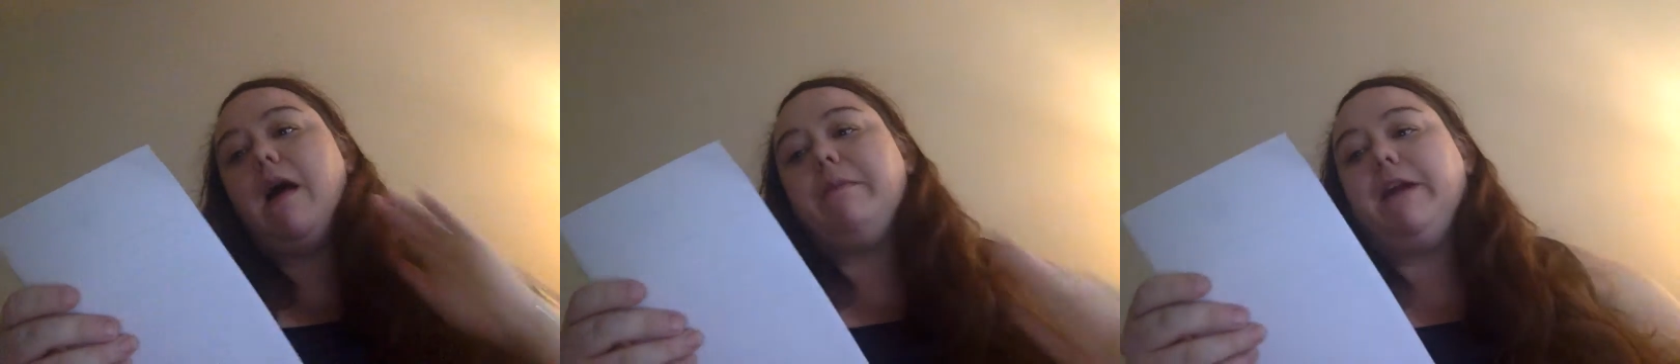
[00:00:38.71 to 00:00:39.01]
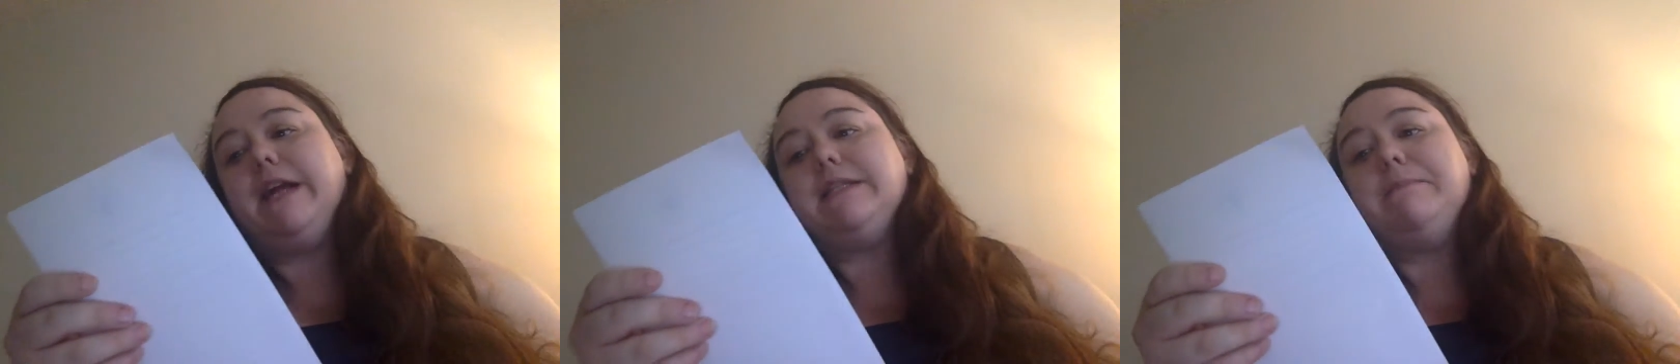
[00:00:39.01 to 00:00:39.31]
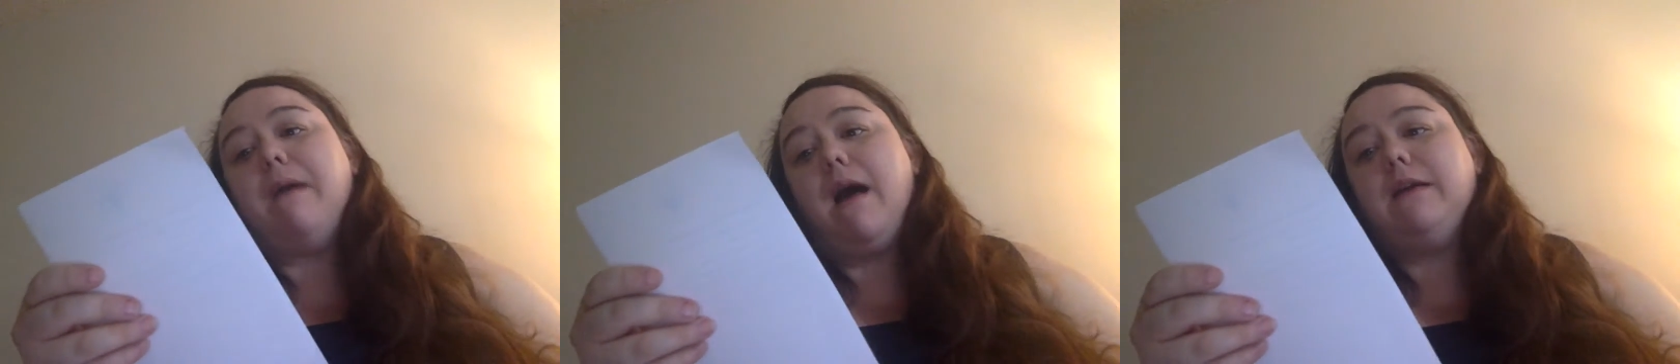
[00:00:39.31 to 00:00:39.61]
uppercase
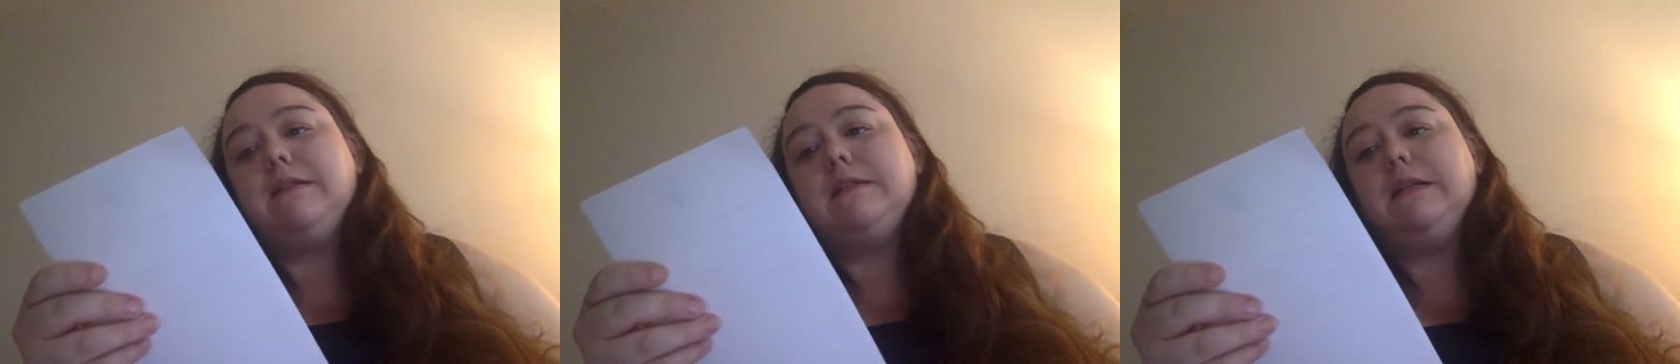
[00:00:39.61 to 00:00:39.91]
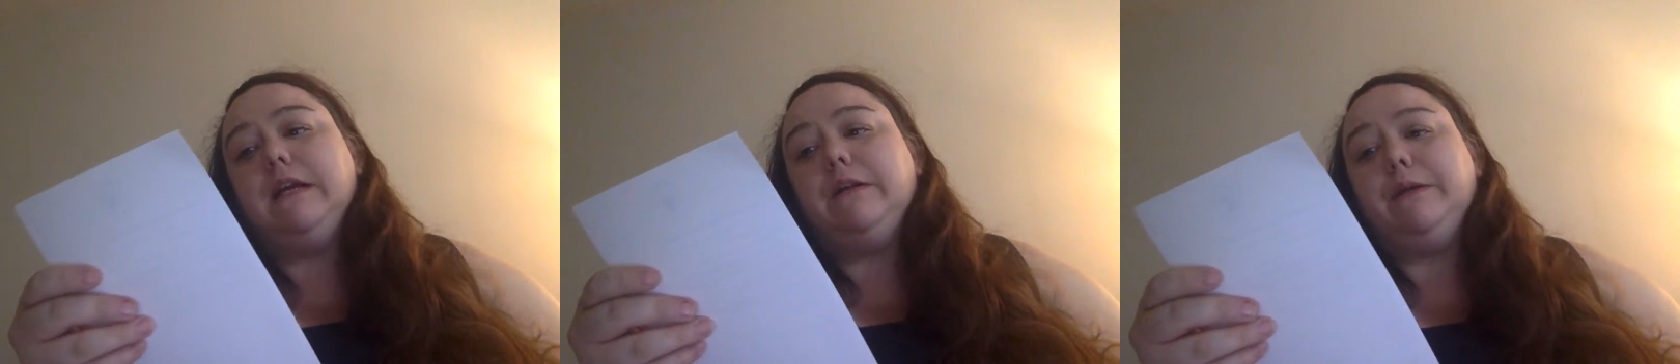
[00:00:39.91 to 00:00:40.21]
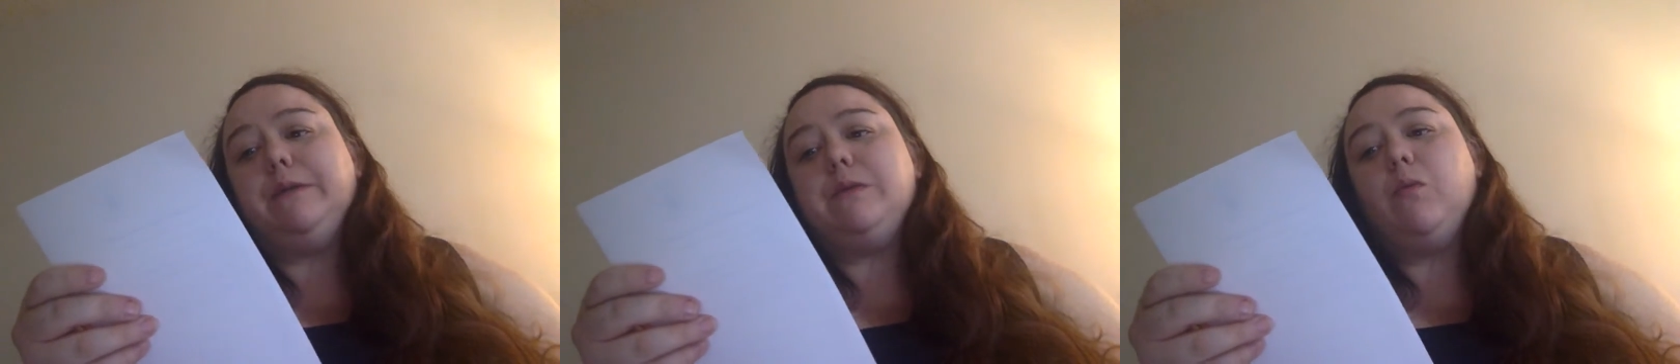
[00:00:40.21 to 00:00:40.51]
box
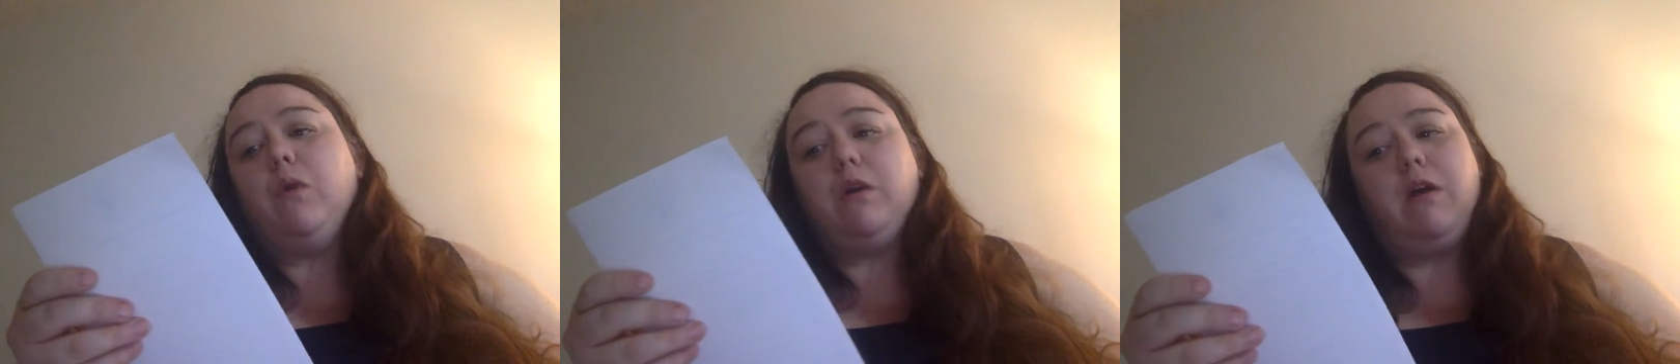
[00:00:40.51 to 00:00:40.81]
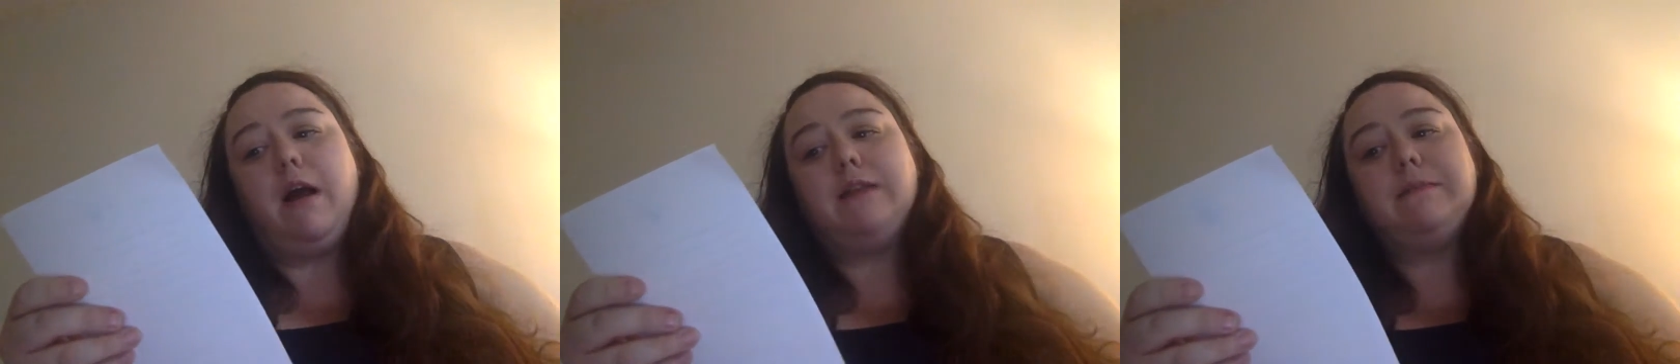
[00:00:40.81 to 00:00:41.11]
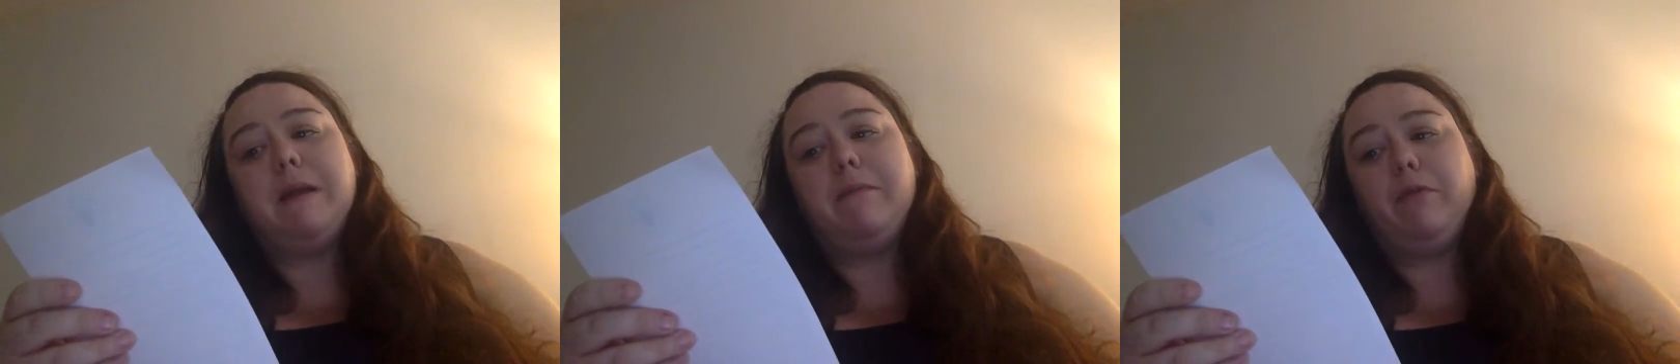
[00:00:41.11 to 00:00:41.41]
includes
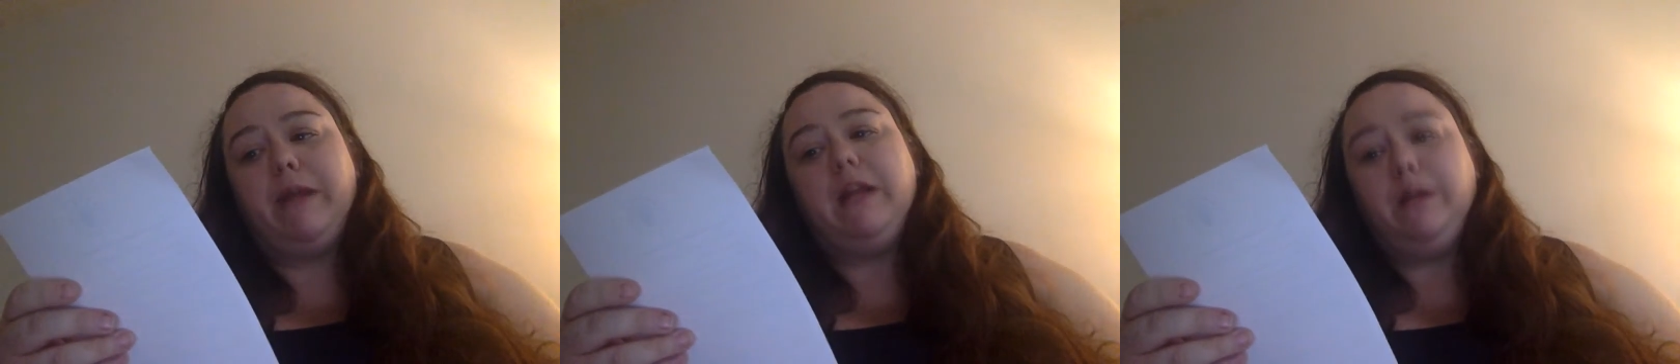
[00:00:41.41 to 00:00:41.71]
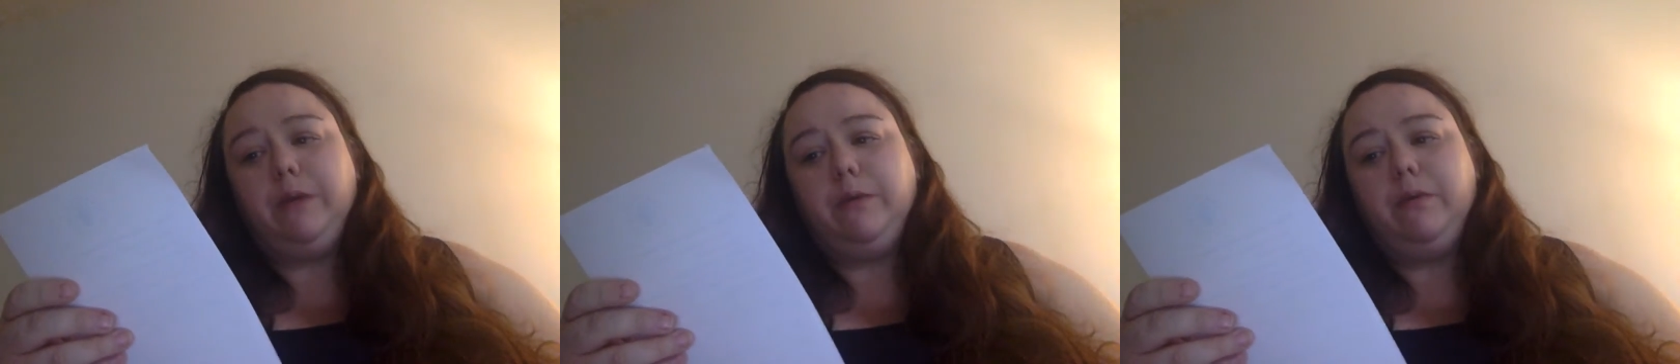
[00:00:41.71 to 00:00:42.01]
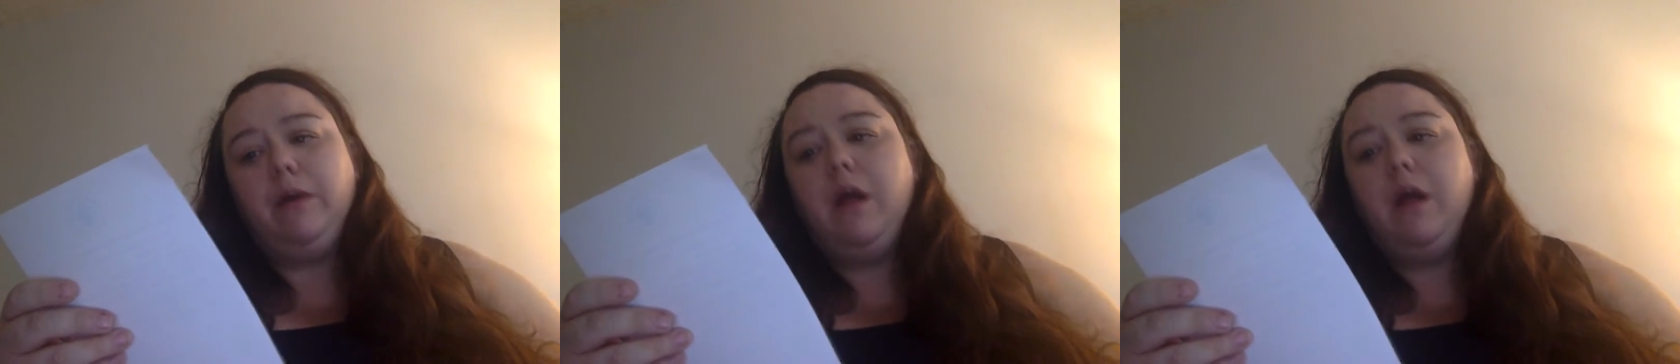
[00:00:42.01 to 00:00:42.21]
Warcross by Marie Lu,